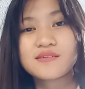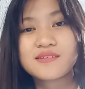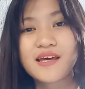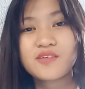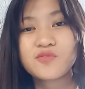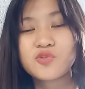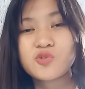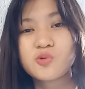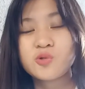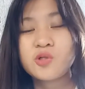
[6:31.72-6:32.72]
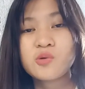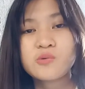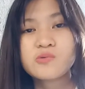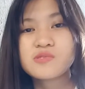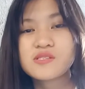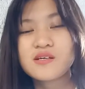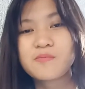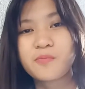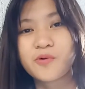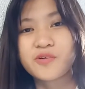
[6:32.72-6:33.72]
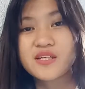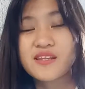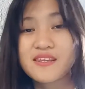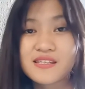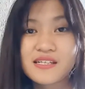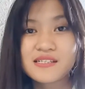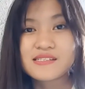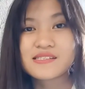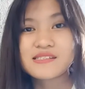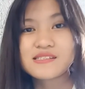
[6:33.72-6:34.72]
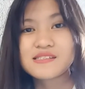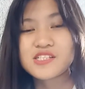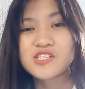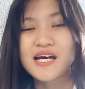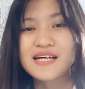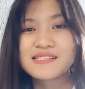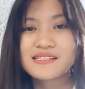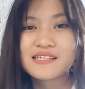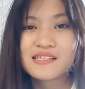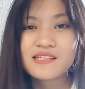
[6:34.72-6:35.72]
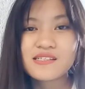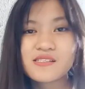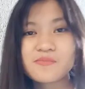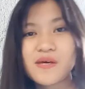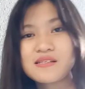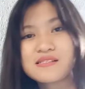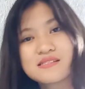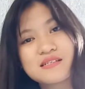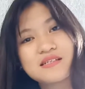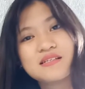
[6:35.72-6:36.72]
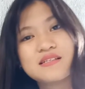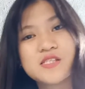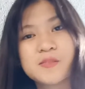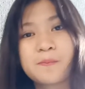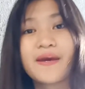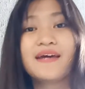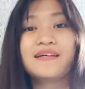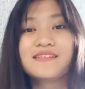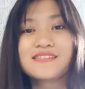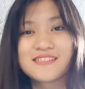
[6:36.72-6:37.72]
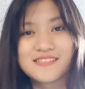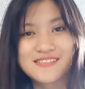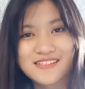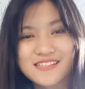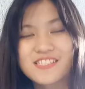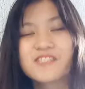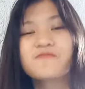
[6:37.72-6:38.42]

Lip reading: tend to lose important things such as keys, medicines, pens, and such.